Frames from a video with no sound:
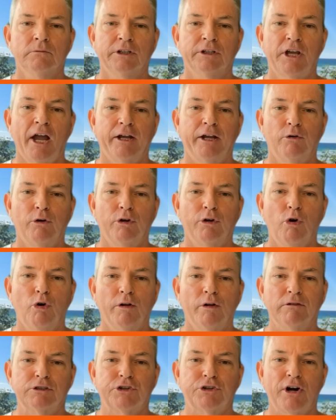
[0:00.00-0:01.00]
And Kangaroo
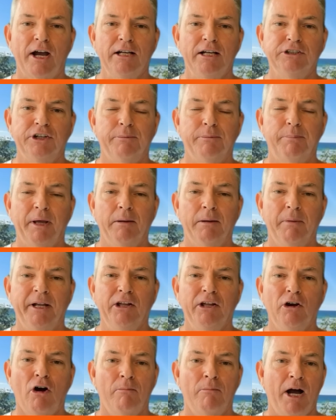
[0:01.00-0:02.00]
Court of Australia's independent
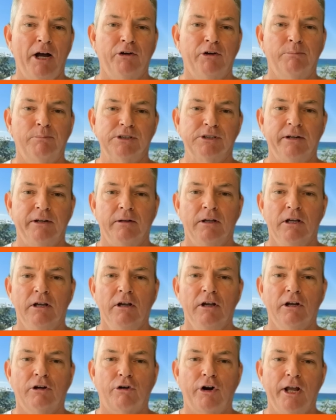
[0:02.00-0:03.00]
media, I'm 100%
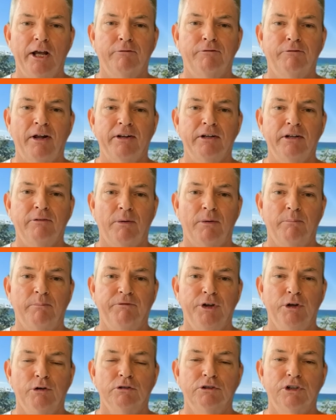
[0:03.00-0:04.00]
crowdfunded
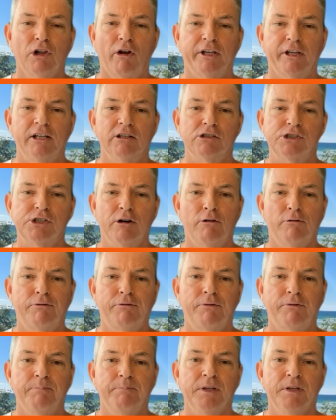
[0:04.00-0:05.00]
from viewers like
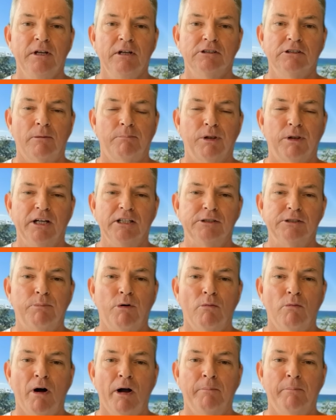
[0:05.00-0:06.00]
yourself. So please
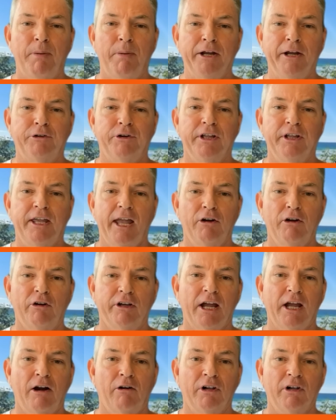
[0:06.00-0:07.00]
support my Patreon account.
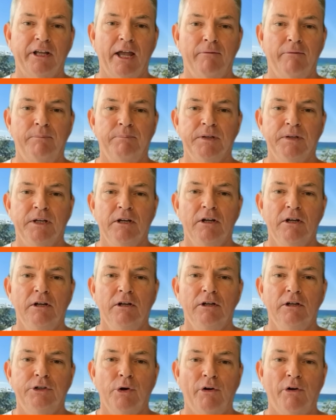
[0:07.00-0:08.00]
I currently have
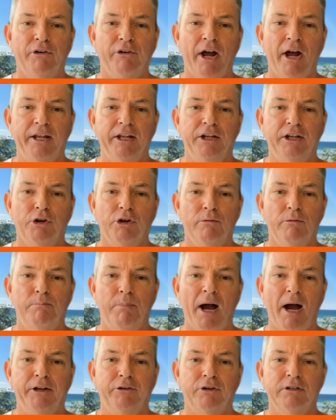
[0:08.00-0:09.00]
282
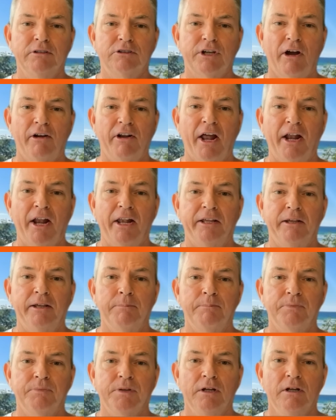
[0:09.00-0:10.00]
patrons
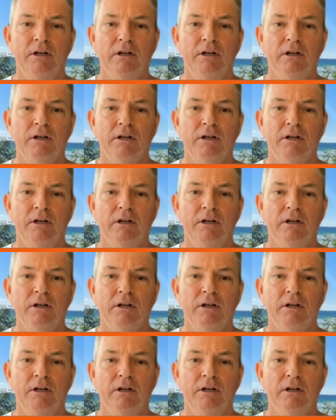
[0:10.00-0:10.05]
donating